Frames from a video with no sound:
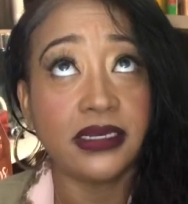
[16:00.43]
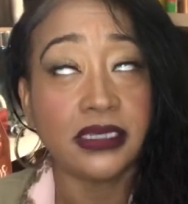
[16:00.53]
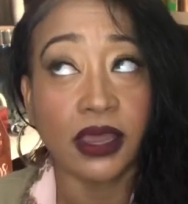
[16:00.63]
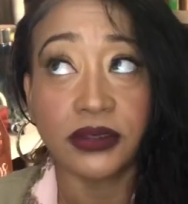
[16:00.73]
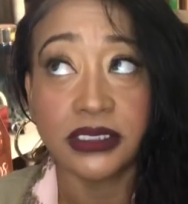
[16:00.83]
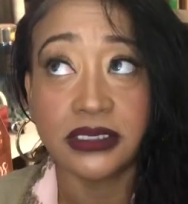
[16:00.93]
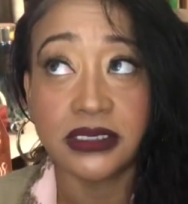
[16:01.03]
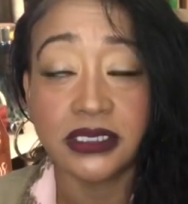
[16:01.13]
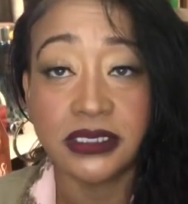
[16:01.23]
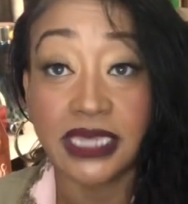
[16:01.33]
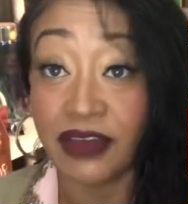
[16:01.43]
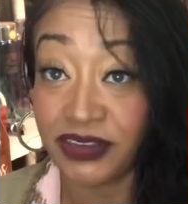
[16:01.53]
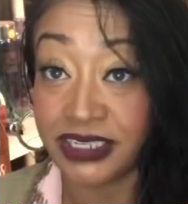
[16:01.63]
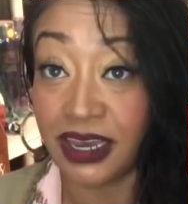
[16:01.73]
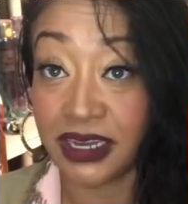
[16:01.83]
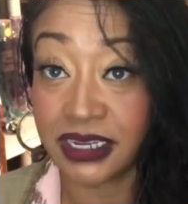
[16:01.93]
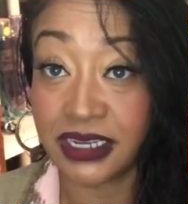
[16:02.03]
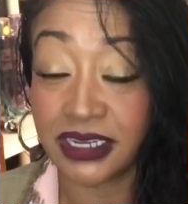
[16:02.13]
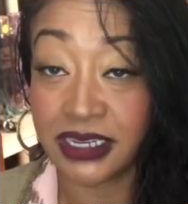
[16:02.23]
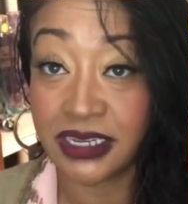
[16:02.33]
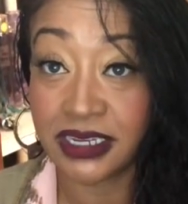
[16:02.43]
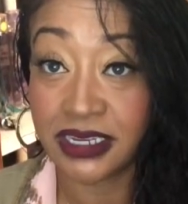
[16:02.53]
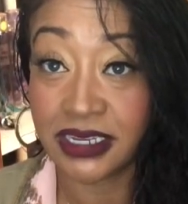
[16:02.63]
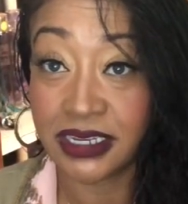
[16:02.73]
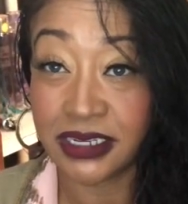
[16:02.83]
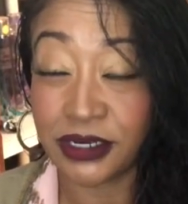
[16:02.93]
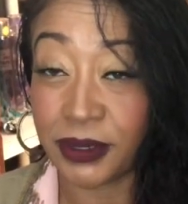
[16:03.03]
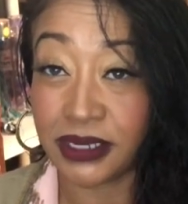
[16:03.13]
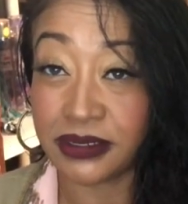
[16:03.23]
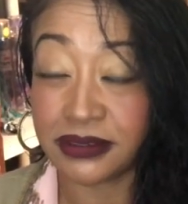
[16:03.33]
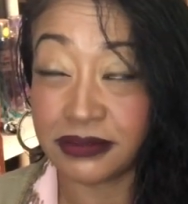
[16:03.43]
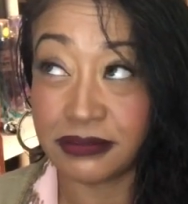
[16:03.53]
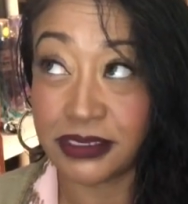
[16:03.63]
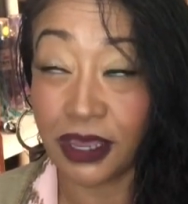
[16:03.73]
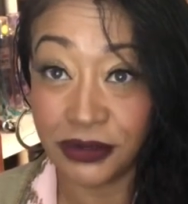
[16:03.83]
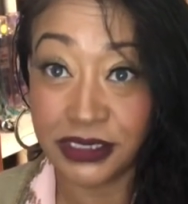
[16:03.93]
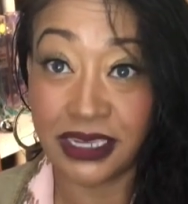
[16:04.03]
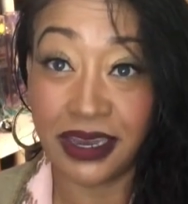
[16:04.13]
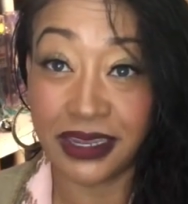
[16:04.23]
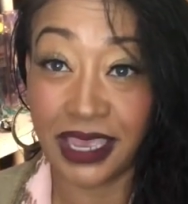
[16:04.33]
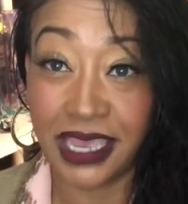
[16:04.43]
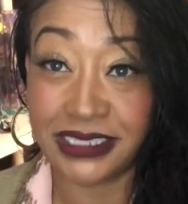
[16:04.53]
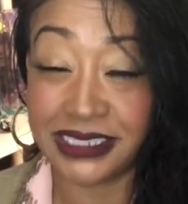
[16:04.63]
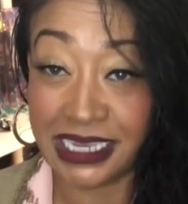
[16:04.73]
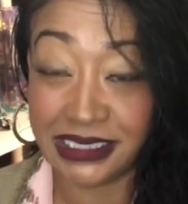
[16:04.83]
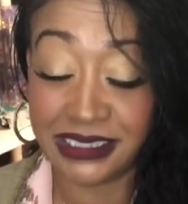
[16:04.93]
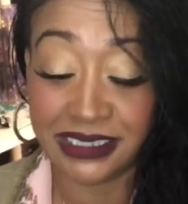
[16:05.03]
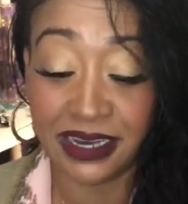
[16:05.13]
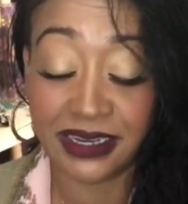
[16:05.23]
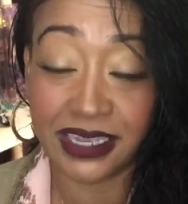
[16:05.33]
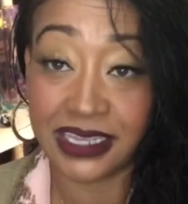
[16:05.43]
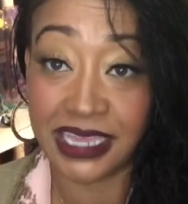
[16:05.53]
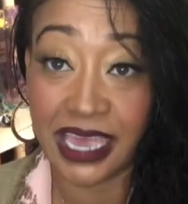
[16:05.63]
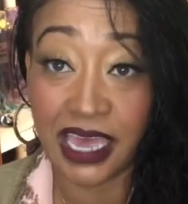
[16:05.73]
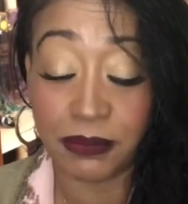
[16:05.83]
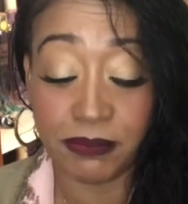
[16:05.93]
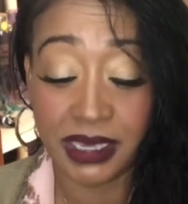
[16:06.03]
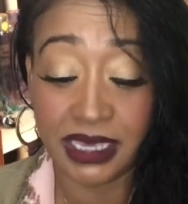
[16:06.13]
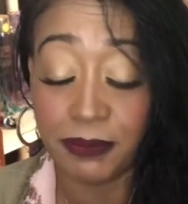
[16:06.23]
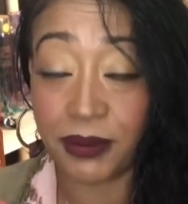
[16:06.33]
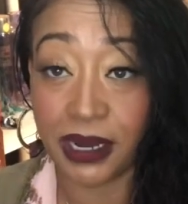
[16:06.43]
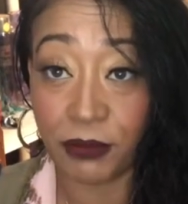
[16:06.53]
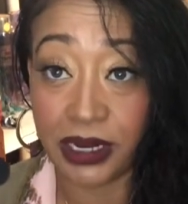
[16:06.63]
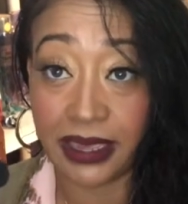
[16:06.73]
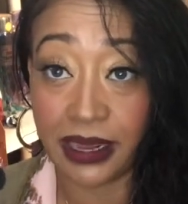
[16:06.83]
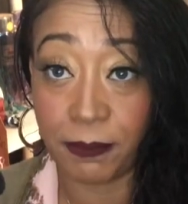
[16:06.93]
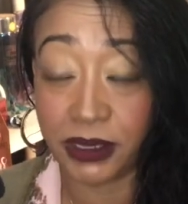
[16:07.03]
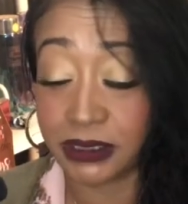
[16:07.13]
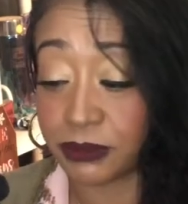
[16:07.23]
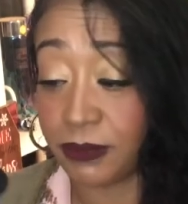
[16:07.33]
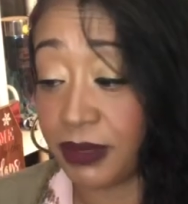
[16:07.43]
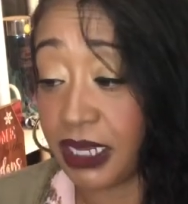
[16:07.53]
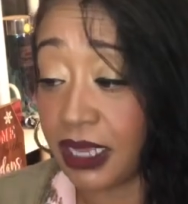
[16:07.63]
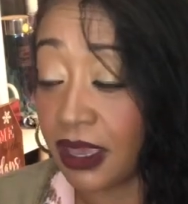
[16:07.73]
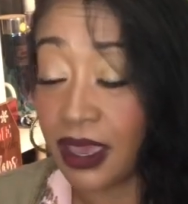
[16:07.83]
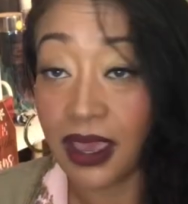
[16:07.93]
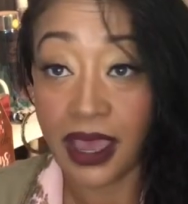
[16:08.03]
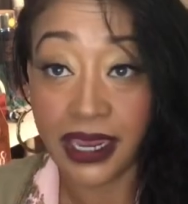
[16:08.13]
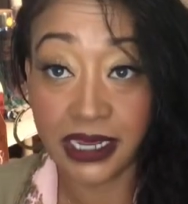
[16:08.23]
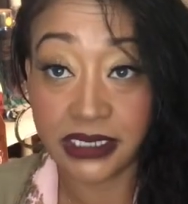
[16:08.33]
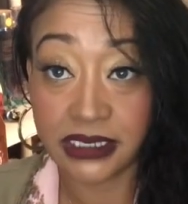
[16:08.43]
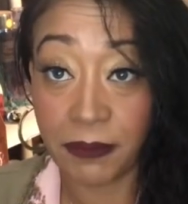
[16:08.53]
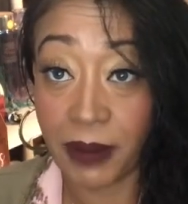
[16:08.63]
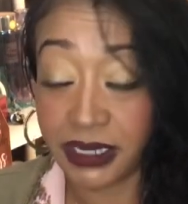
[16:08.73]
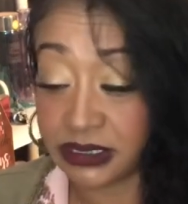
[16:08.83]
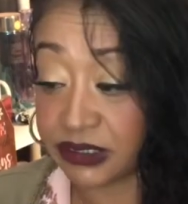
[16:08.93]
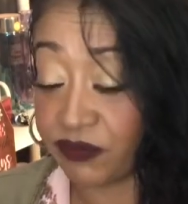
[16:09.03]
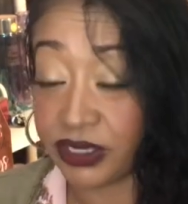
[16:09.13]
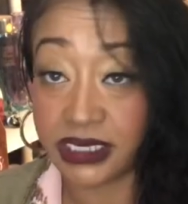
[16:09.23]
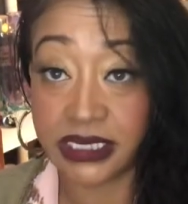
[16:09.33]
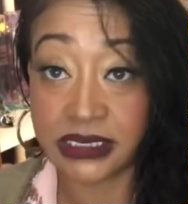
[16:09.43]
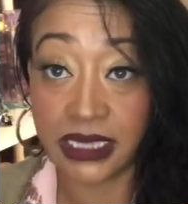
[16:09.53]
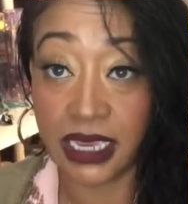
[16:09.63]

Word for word: Donald Daffy Duck. No, wait. Donald Duck and Daisy Duck, and they had Mickey, but I went ahead and picked up the Minnie. I gotta stop buying stuff like this.